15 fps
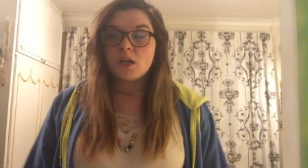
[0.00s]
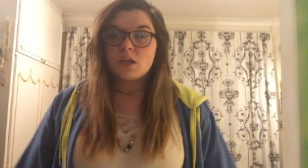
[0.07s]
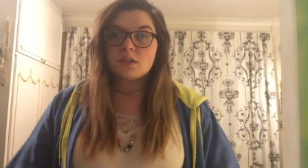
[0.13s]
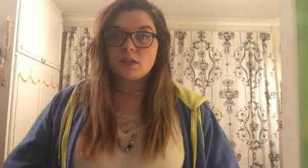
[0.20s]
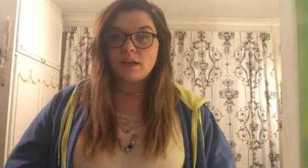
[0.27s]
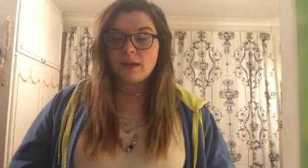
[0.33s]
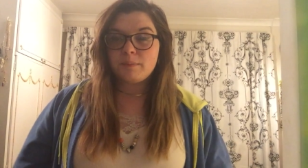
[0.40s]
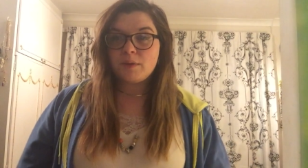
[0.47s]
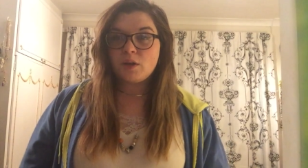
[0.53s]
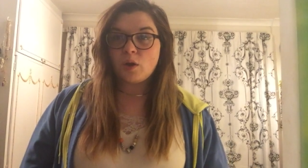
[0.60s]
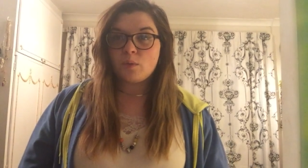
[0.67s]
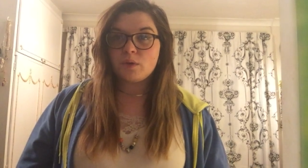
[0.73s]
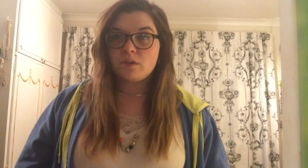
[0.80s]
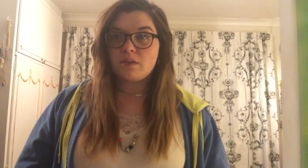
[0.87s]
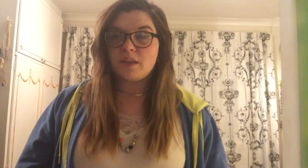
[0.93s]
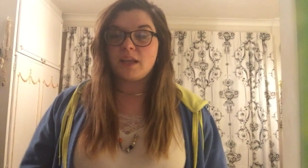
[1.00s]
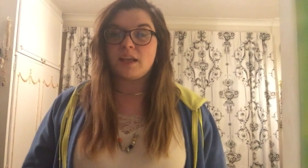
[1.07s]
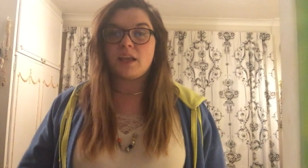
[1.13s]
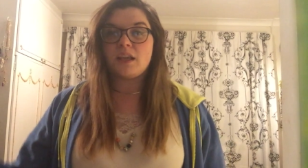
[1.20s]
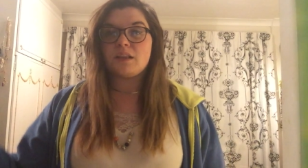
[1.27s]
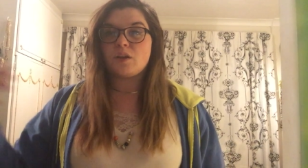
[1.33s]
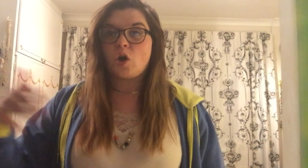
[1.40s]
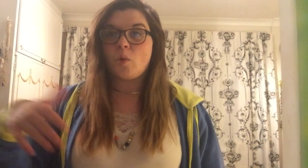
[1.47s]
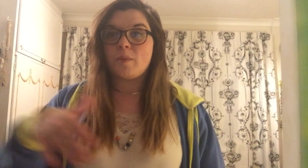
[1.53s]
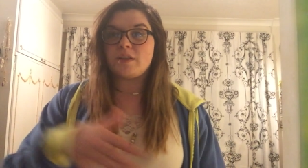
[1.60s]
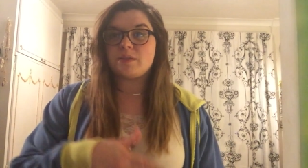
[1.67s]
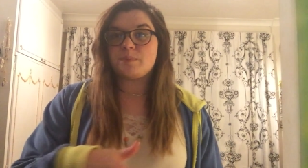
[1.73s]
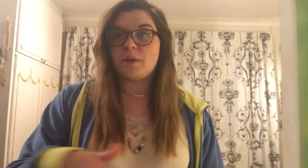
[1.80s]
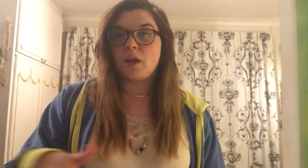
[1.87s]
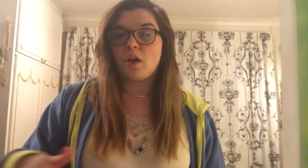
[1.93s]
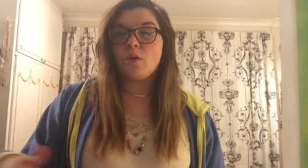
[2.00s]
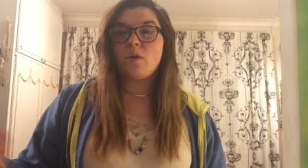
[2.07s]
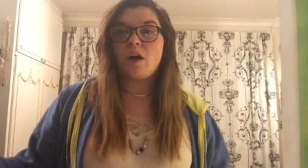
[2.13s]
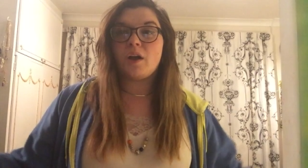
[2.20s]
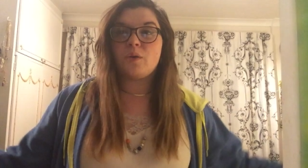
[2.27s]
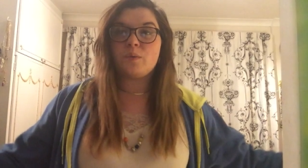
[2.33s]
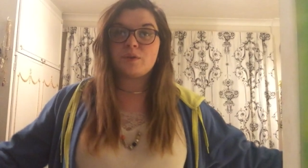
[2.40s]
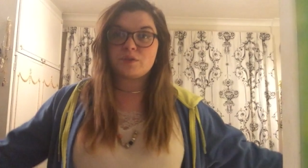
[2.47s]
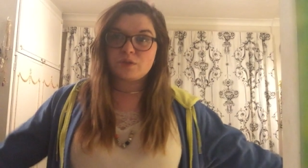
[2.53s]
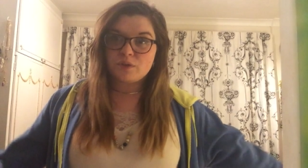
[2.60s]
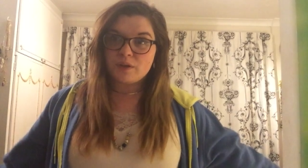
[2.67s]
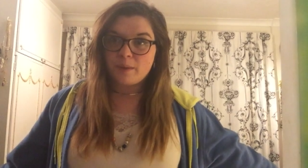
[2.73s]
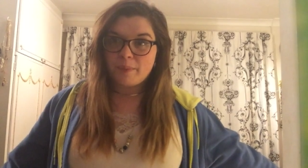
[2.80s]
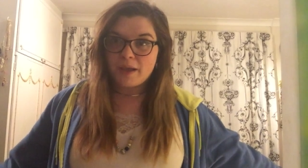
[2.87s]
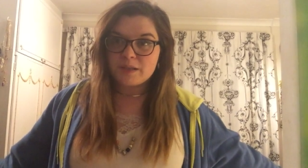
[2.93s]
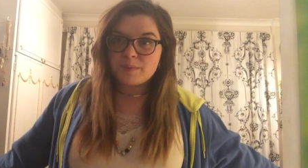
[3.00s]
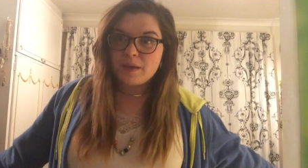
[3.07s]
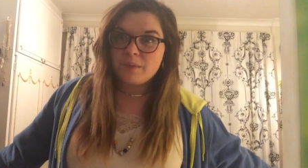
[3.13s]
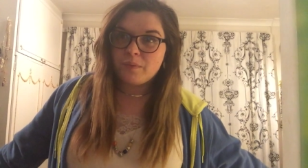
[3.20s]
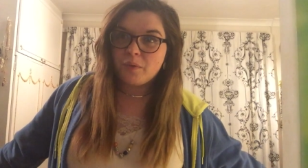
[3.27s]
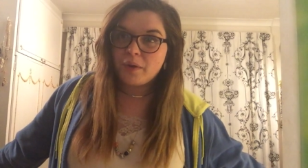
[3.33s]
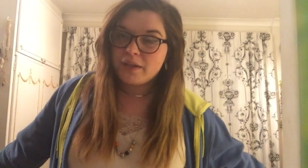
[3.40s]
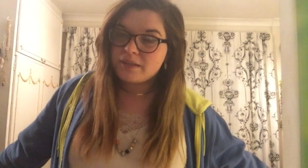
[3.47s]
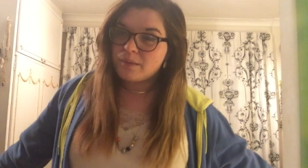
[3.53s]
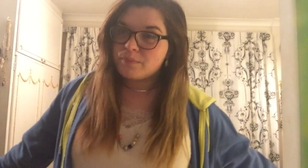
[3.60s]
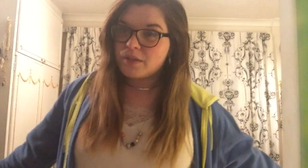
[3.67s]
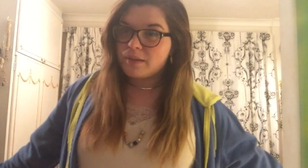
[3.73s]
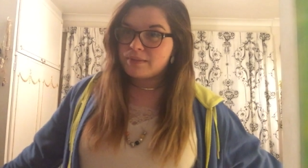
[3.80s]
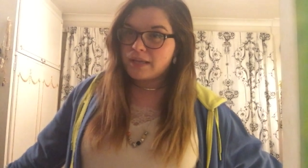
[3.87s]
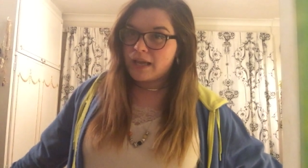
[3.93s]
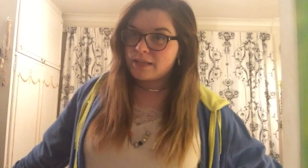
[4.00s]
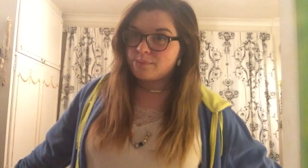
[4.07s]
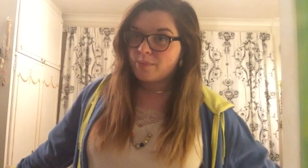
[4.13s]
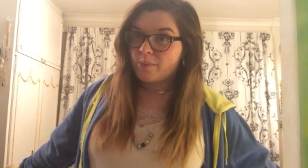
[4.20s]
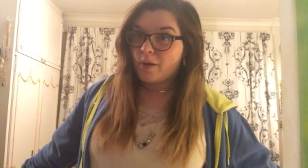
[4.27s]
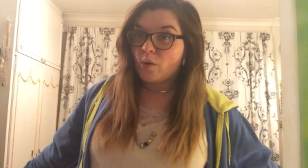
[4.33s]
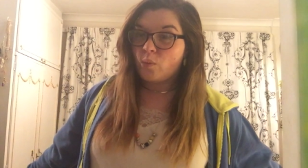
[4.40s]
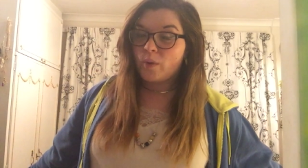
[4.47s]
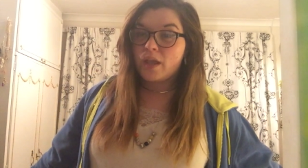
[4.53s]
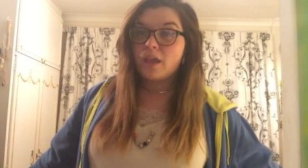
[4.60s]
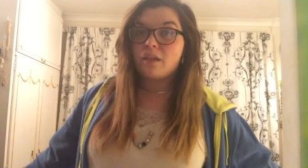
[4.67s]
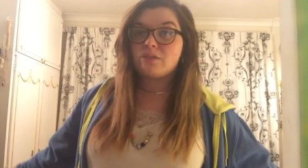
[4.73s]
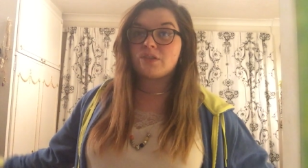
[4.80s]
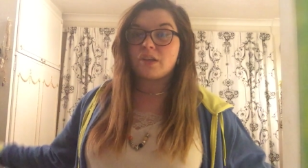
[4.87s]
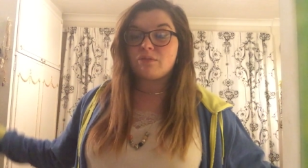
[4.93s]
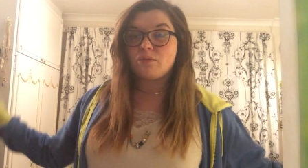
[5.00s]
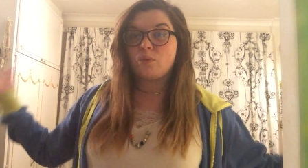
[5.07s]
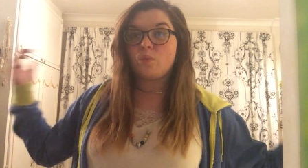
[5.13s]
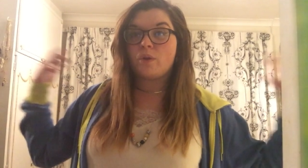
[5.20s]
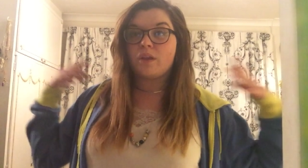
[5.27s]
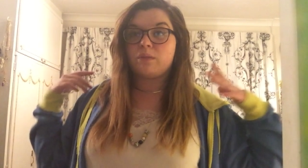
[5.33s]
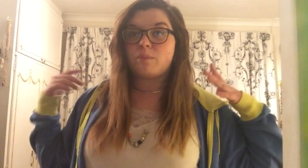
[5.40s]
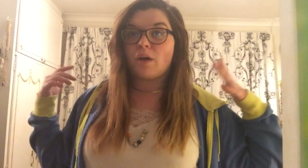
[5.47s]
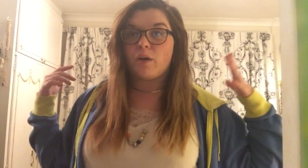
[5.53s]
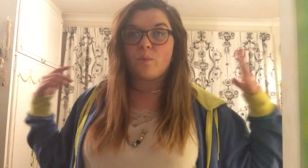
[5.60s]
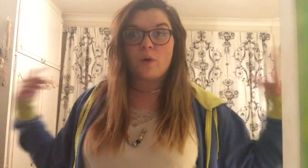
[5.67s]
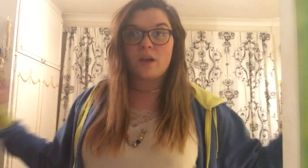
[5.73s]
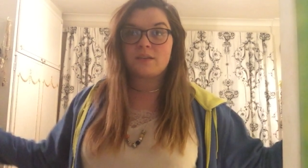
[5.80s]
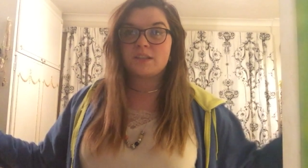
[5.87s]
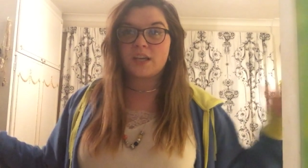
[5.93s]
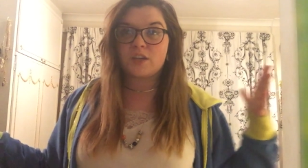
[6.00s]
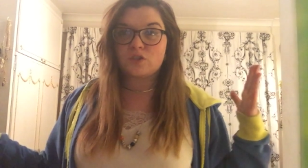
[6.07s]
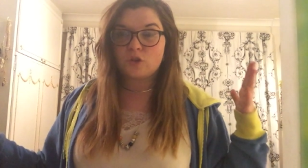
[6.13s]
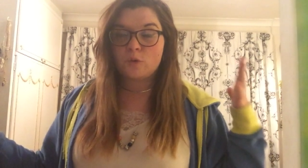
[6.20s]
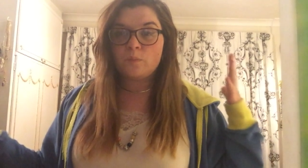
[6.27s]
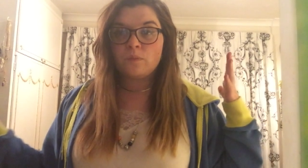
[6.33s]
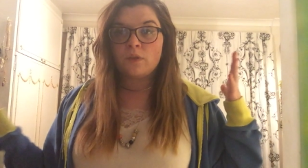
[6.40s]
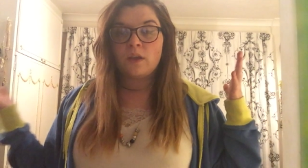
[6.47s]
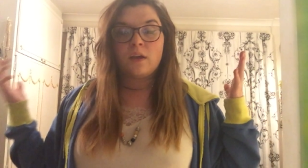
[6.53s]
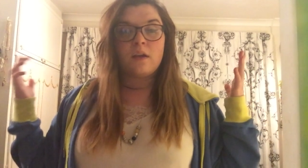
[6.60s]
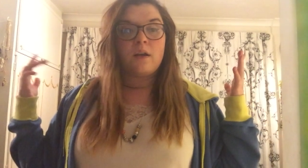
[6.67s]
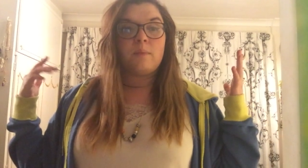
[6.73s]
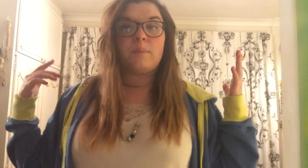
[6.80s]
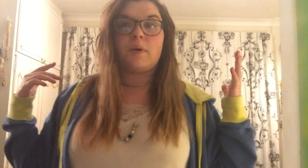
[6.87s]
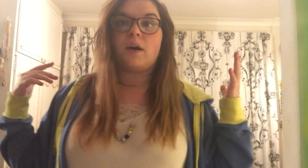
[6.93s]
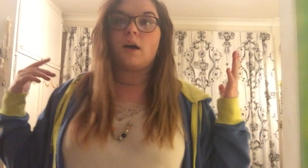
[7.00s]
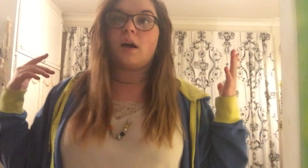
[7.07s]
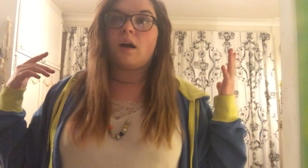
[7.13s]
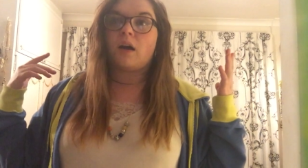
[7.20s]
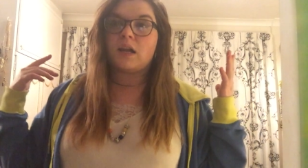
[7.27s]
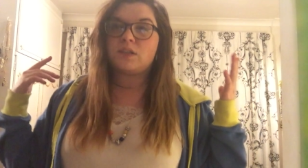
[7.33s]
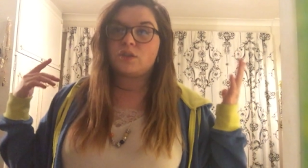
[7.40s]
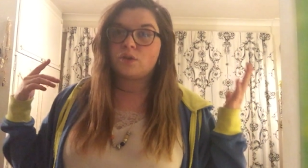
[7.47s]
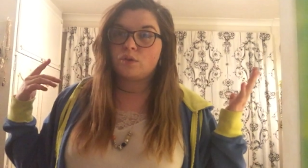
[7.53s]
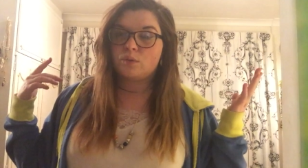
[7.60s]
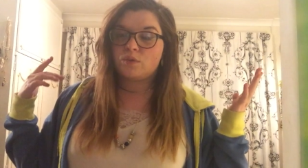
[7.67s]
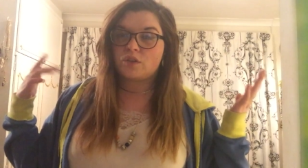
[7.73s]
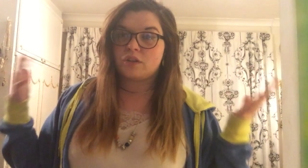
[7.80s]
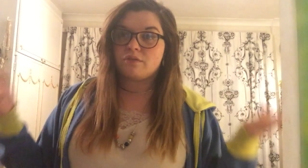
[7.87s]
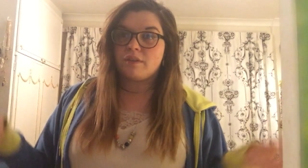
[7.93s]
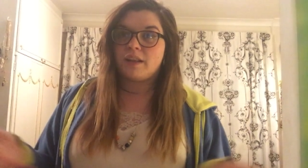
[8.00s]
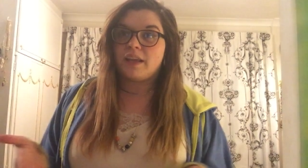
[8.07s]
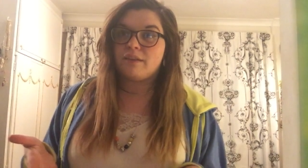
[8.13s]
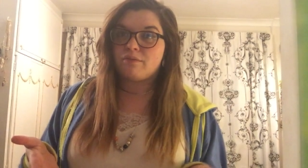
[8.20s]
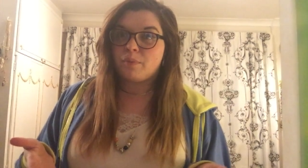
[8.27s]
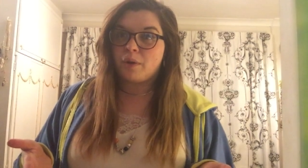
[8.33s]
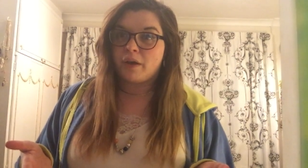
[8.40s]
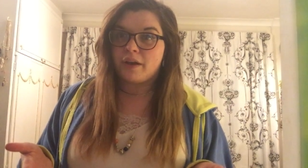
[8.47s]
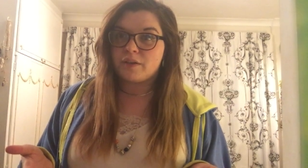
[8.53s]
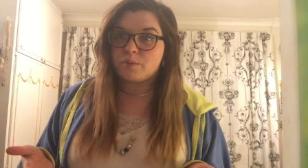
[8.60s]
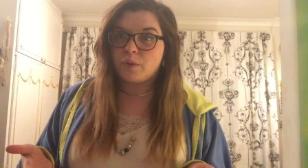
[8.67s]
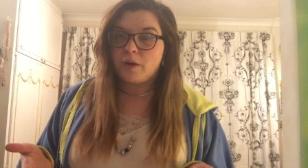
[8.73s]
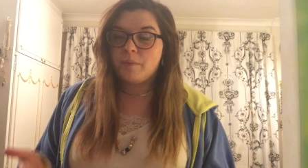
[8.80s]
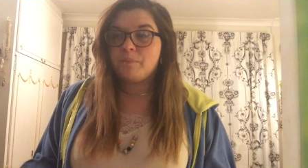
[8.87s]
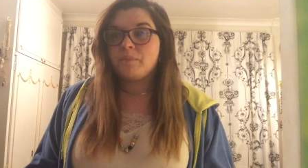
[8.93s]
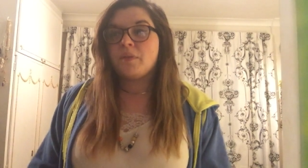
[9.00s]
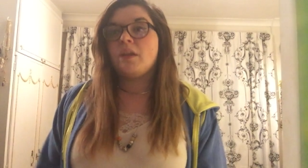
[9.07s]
So let me know what you think in the comments below. I always do get back to people. It sometimes takes me about a week, general with my work schedule, but I do generally reply as well.